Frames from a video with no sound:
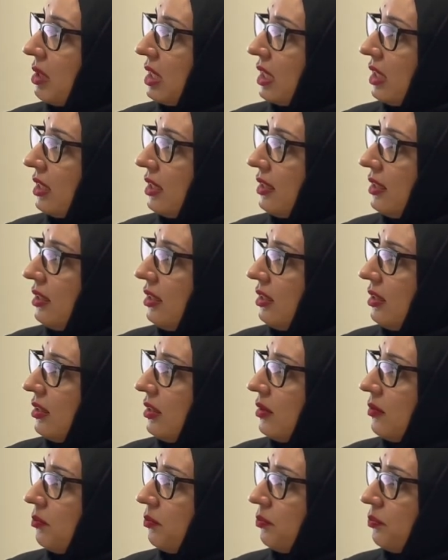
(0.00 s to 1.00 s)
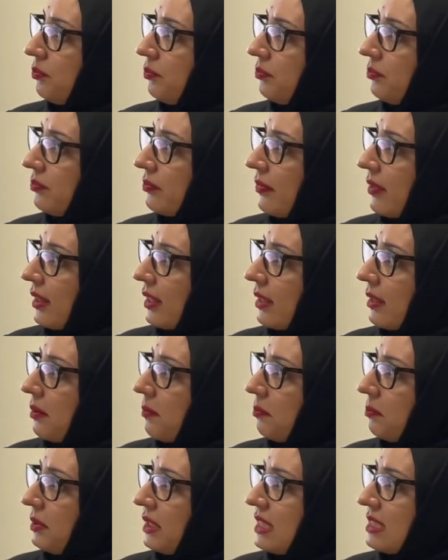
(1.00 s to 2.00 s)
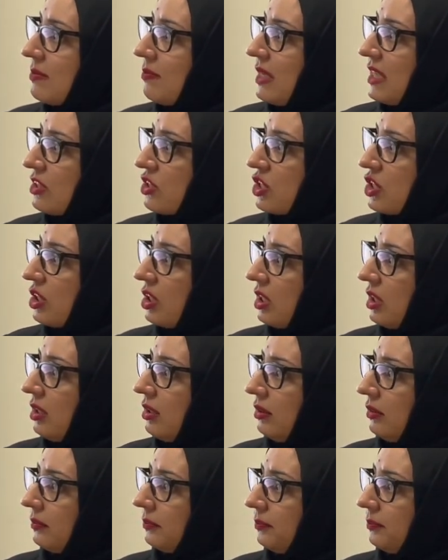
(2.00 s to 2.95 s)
here, please make sure